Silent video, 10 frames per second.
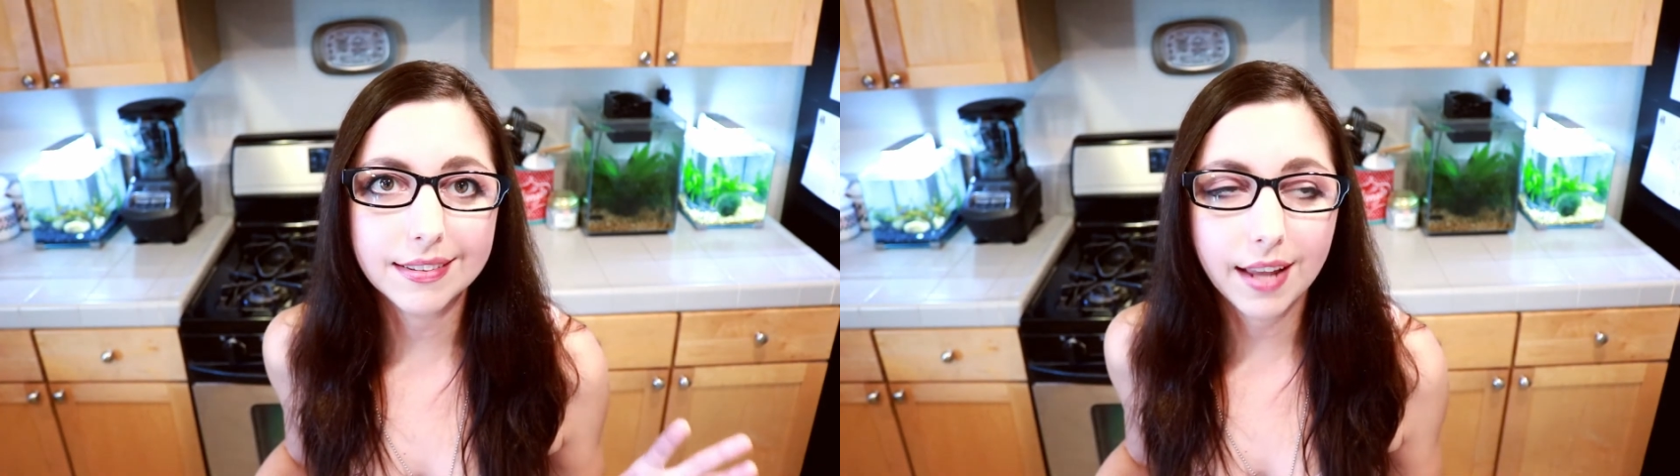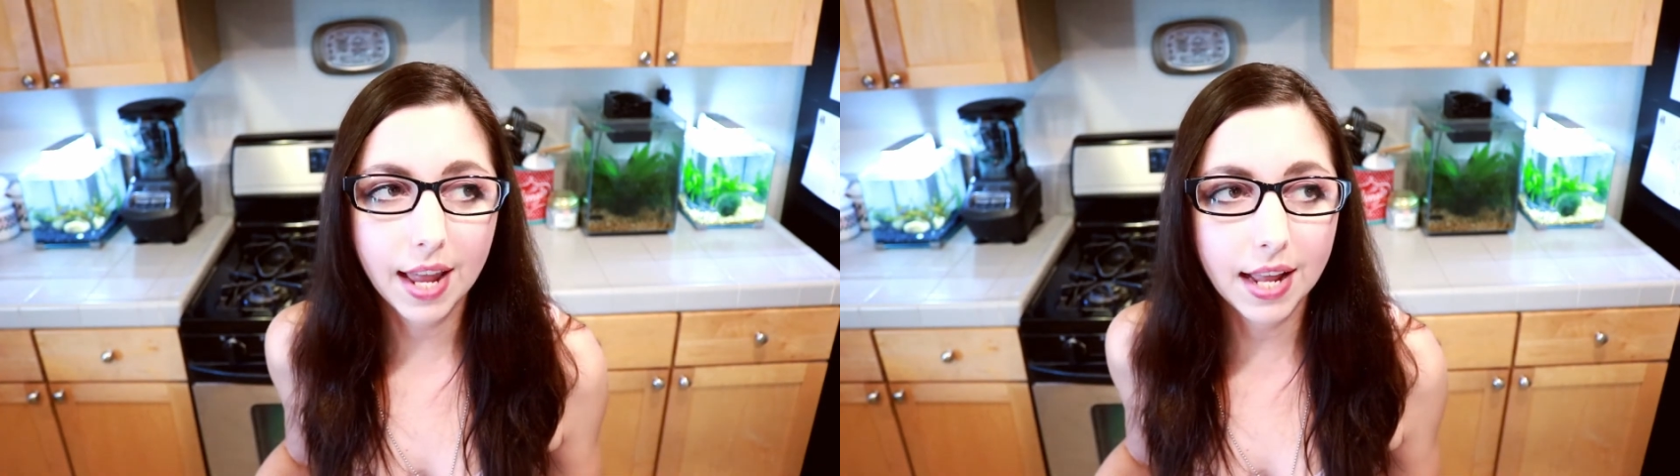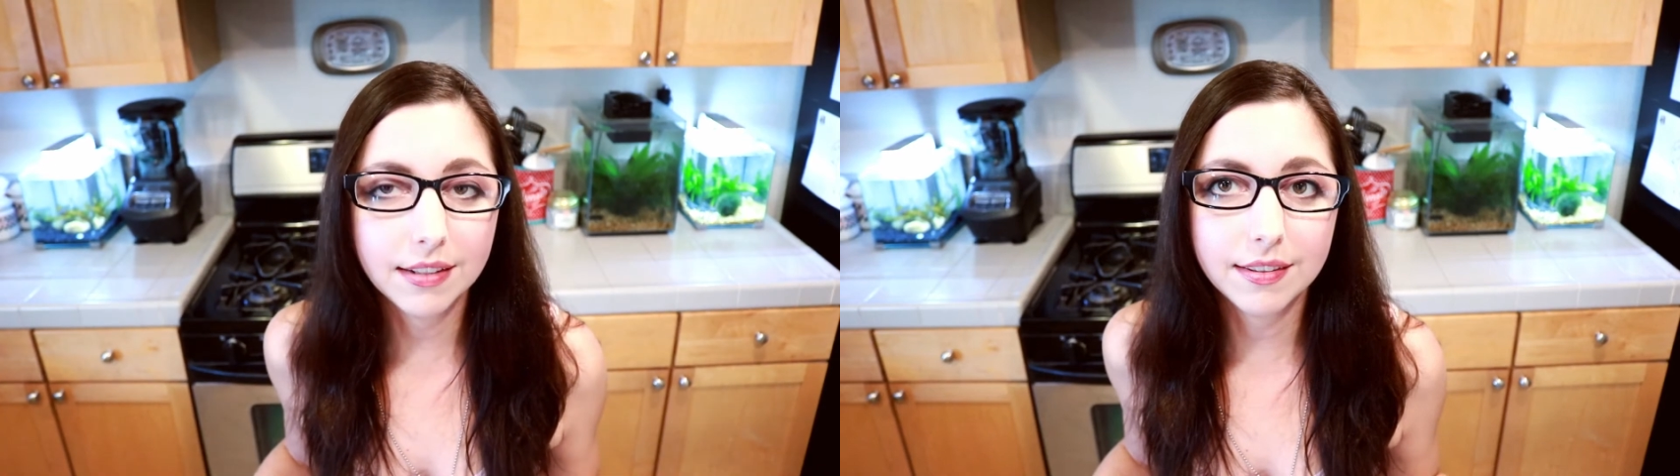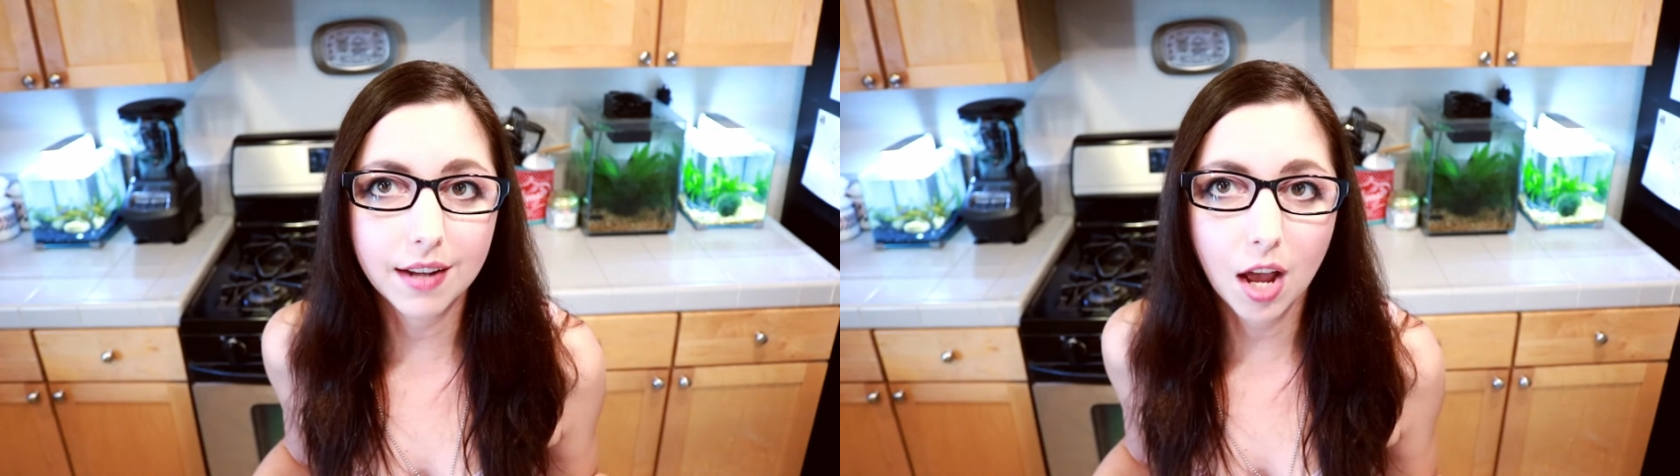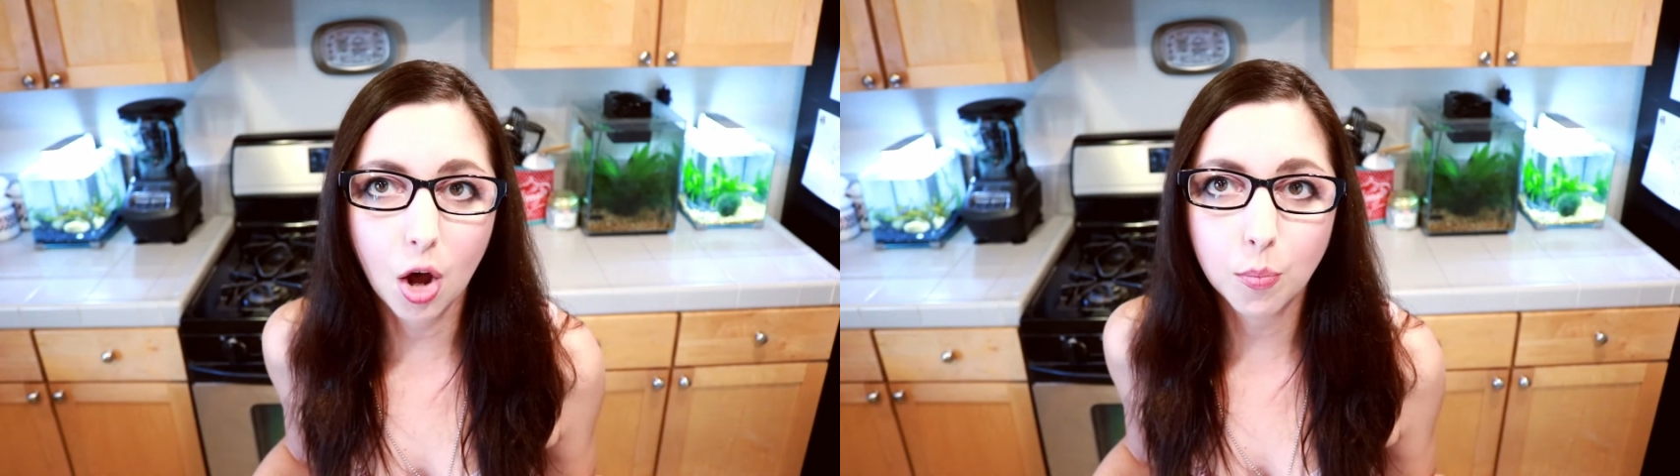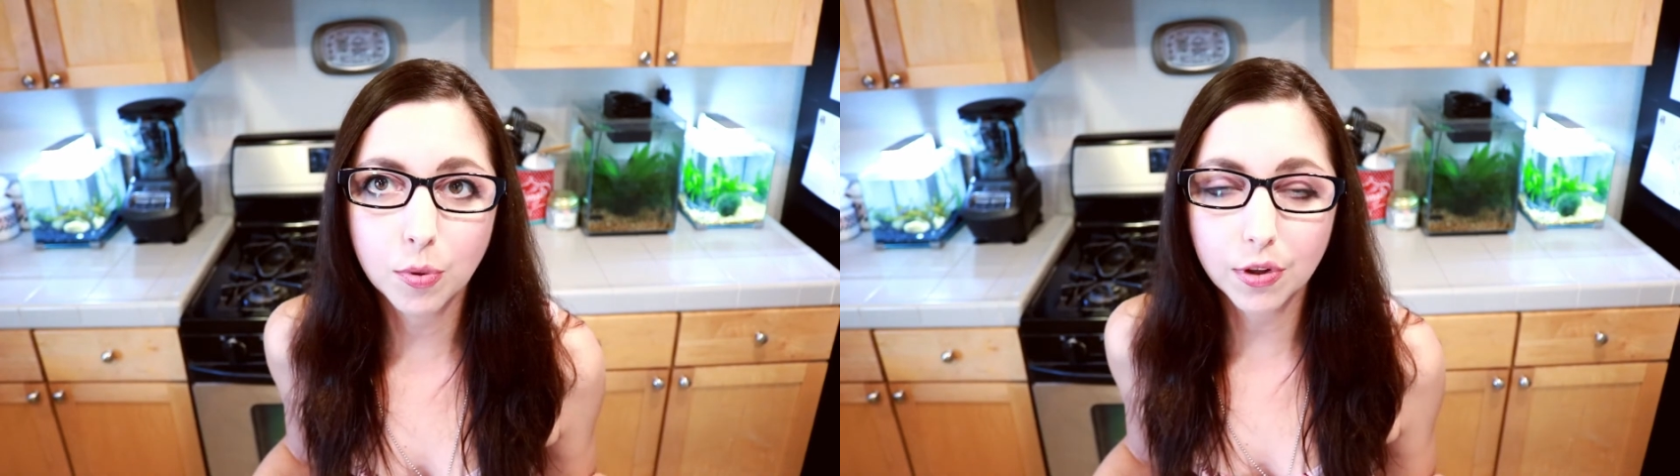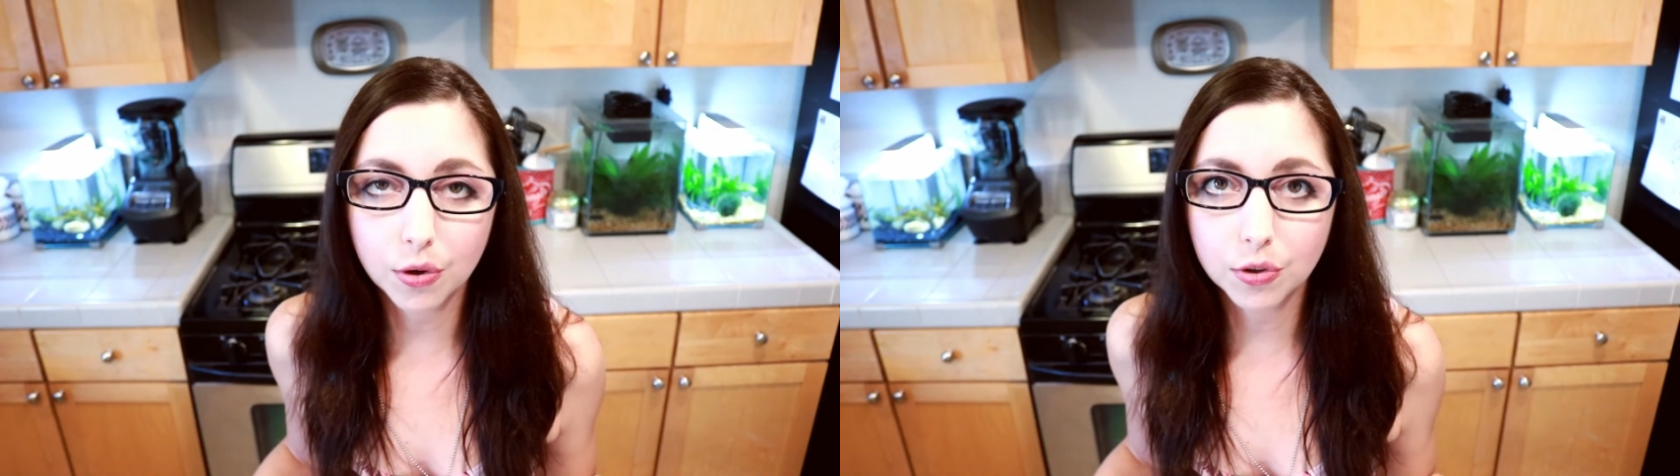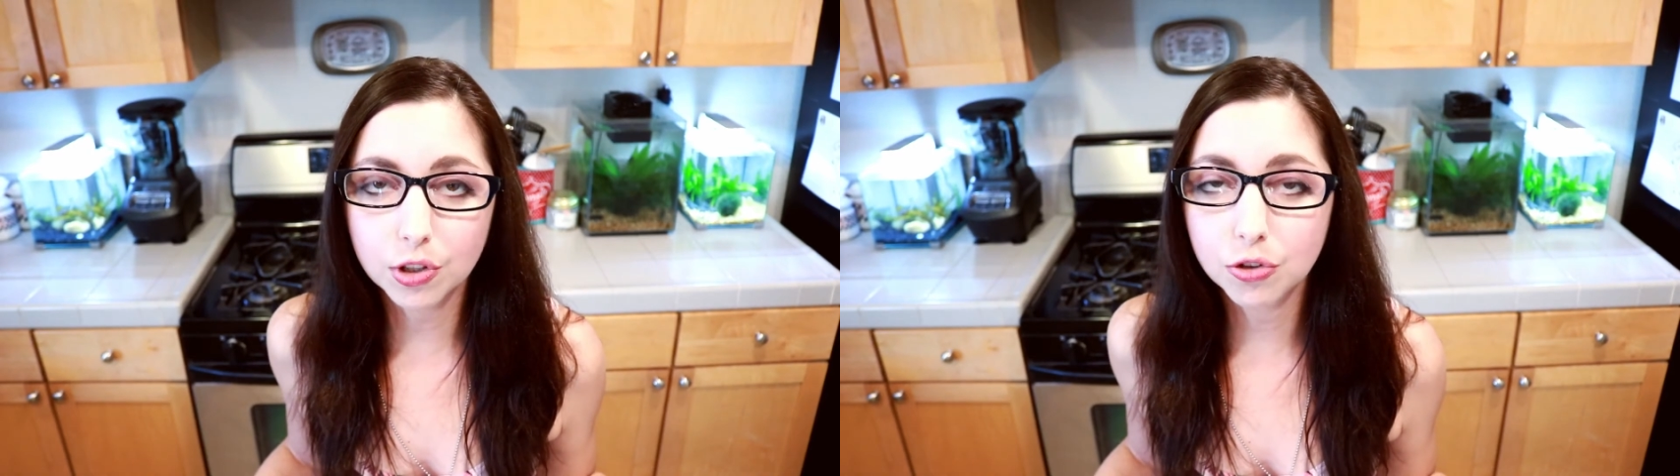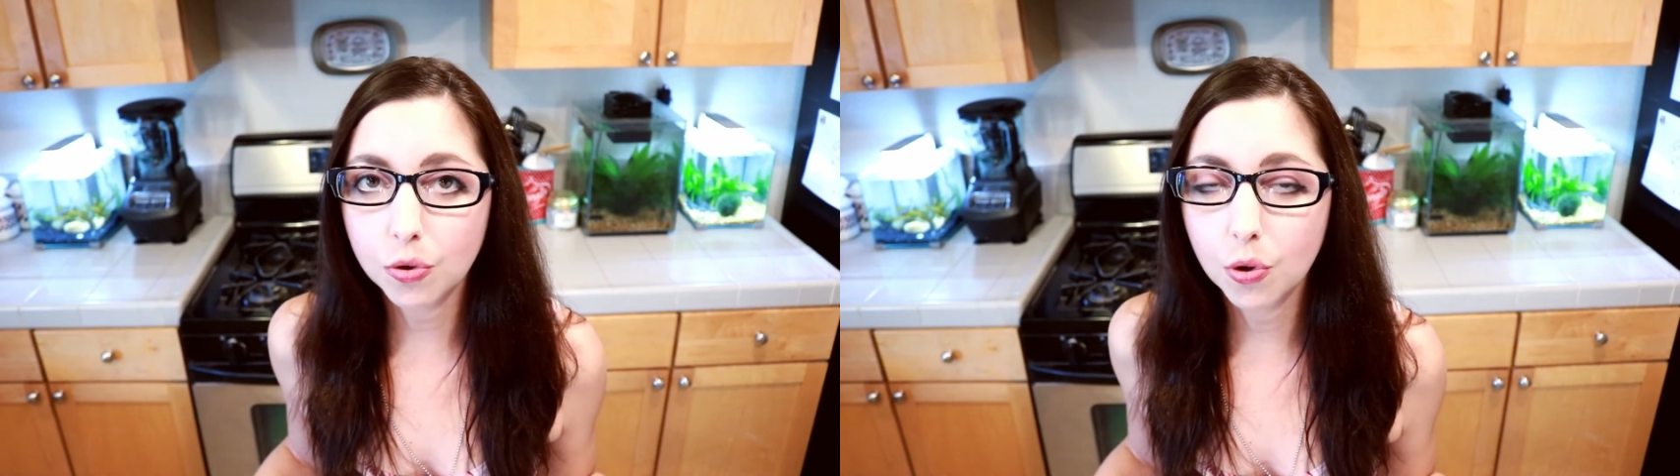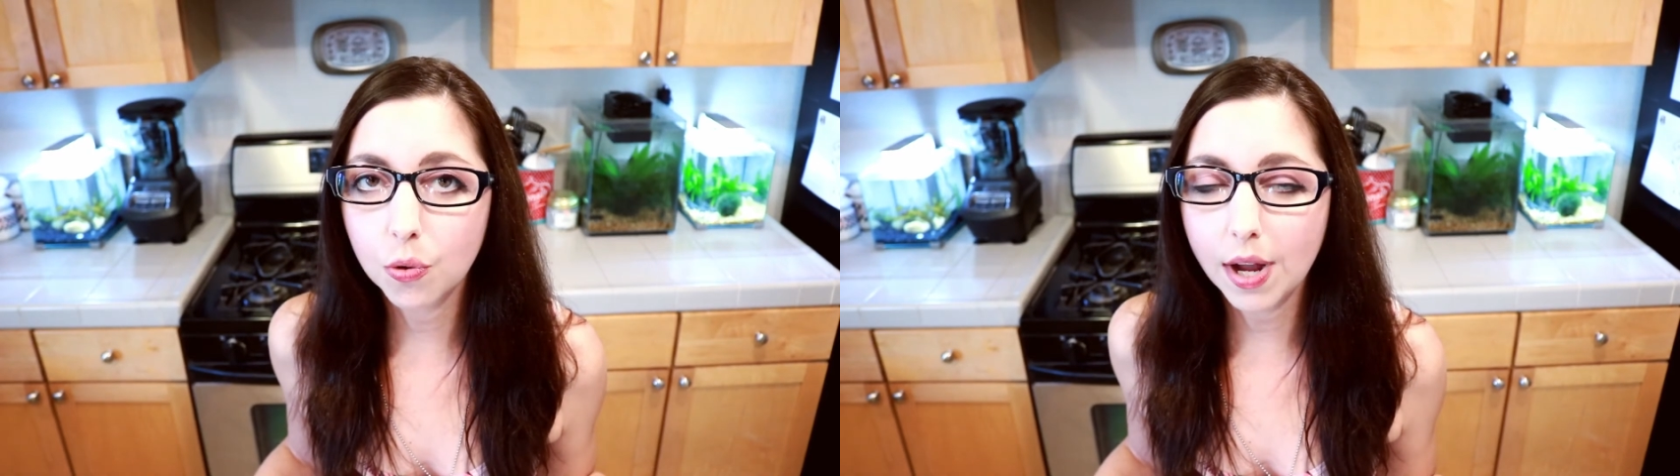tends to help with odor
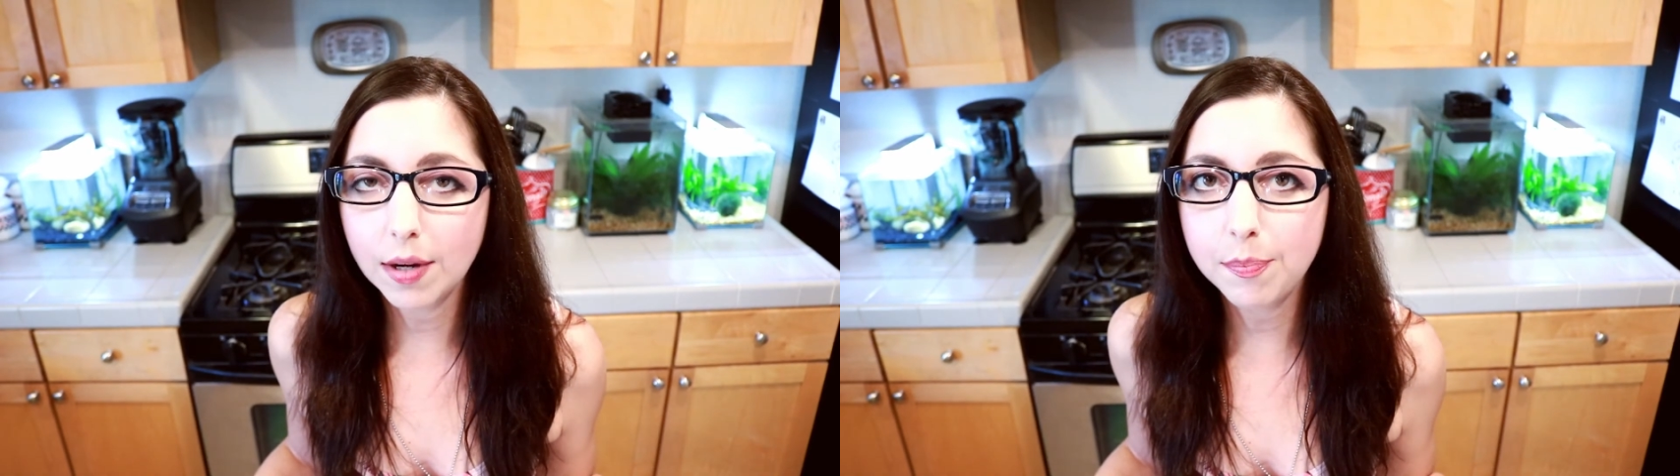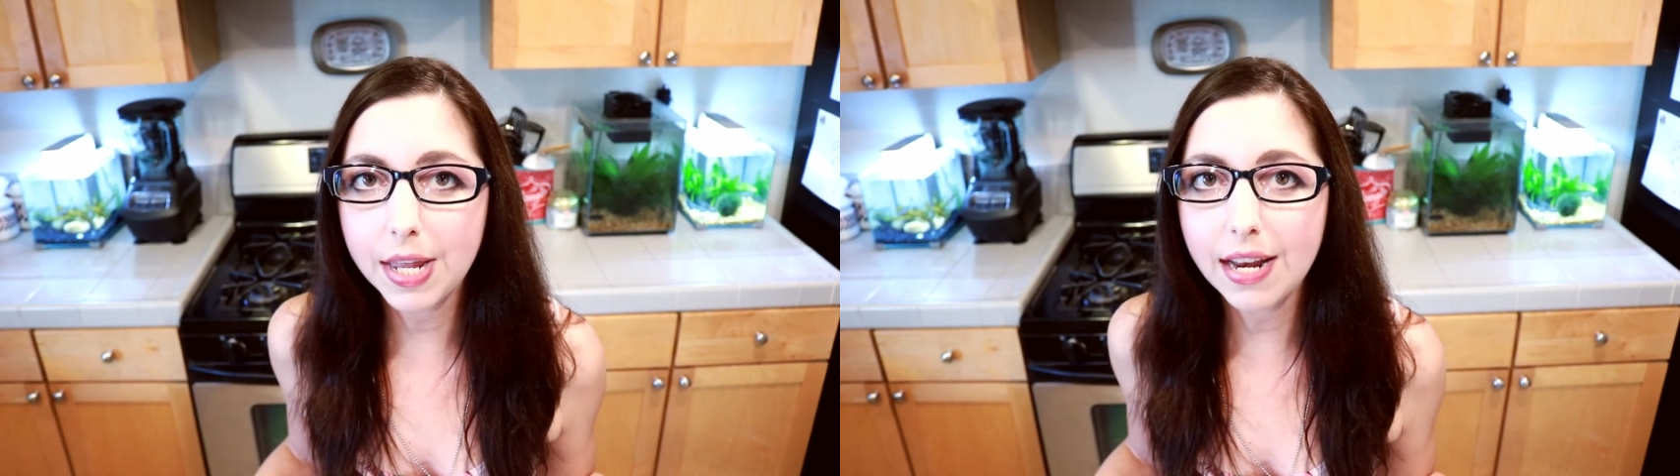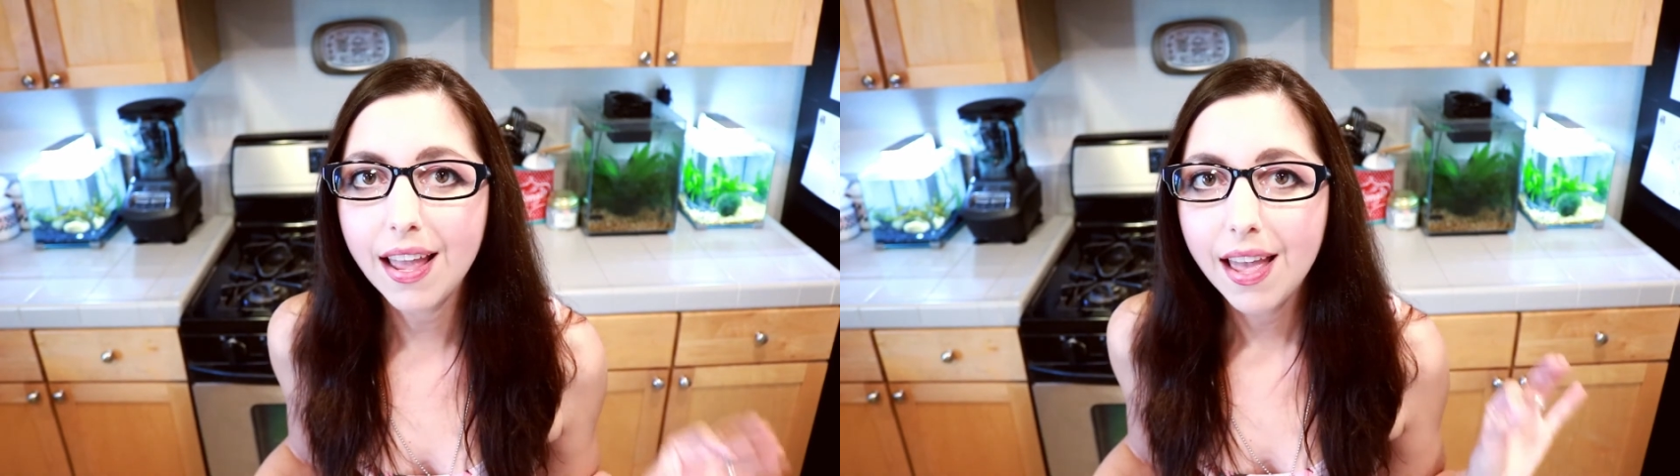control quite a bit,